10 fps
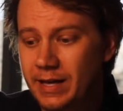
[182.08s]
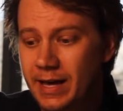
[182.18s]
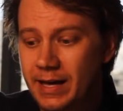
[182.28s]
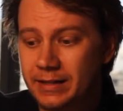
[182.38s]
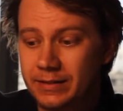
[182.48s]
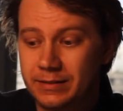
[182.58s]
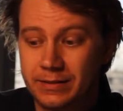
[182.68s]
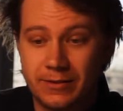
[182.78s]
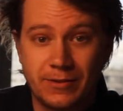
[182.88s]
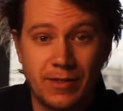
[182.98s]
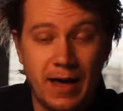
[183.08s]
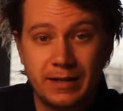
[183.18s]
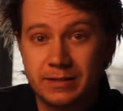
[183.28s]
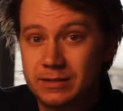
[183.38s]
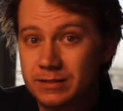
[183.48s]
and that
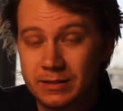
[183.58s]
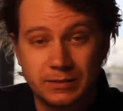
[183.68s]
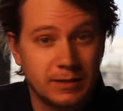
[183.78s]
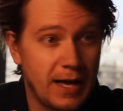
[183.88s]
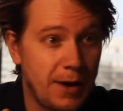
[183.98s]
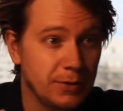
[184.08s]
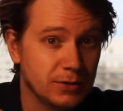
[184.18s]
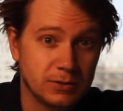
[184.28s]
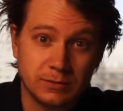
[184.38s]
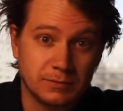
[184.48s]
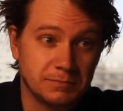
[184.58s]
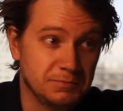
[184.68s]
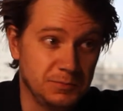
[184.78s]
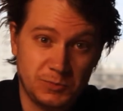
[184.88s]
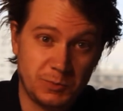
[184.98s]
is how it
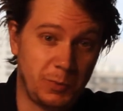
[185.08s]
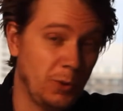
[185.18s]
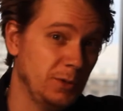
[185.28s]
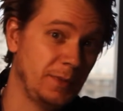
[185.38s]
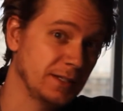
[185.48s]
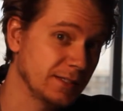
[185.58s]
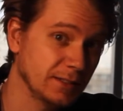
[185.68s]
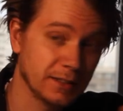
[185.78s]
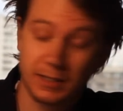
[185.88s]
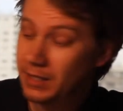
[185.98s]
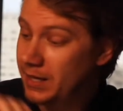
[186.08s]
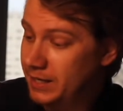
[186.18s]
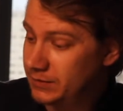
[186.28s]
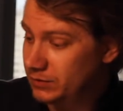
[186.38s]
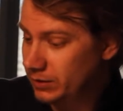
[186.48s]
was born, basically.
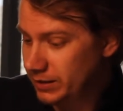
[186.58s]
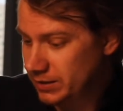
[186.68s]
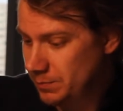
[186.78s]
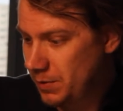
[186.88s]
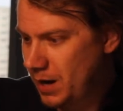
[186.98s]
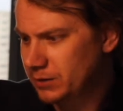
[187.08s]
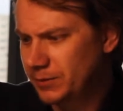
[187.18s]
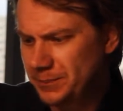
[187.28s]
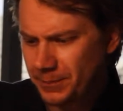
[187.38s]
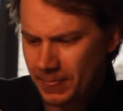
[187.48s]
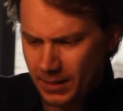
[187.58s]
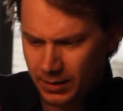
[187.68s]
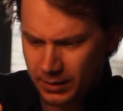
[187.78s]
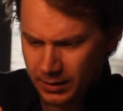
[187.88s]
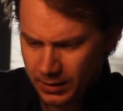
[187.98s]
And if you look on the bottle,
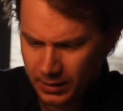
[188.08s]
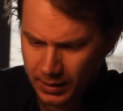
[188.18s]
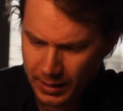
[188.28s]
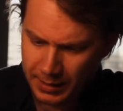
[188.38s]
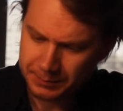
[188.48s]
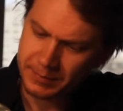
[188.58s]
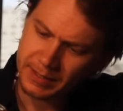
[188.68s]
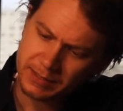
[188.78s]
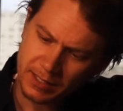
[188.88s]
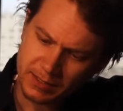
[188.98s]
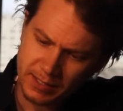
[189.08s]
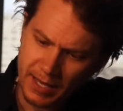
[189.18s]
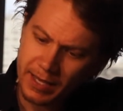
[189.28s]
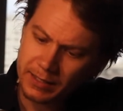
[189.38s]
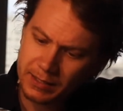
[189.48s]
it does
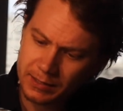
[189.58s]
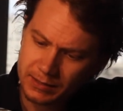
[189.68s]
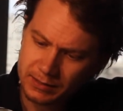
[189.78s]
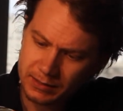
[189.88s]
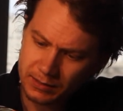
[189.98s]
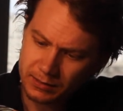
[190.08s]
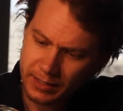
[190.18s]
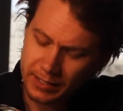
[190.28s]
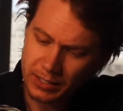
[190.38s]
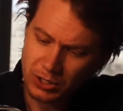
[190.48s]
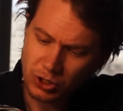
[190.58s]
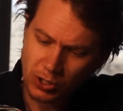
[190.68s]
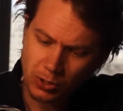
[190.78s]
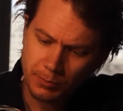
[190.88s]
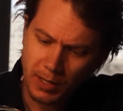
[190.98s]
say distilled in
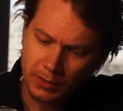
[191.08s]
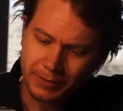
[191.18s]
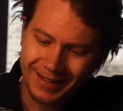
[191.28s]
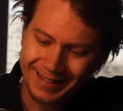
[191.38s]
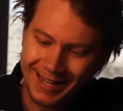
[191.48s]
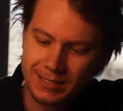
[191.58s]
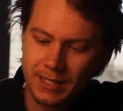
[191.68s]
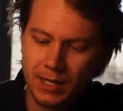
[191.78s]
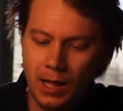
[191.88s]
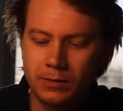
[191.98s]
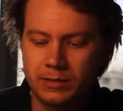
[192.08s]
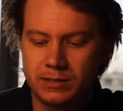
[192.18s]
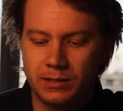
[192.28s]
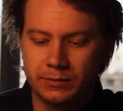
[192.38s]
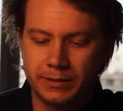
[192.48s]
charcoal mellowed at Cascade Hollow
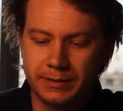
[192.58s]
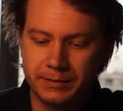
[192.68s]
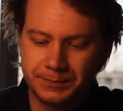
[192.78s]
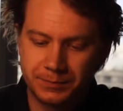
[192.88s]
Distillery.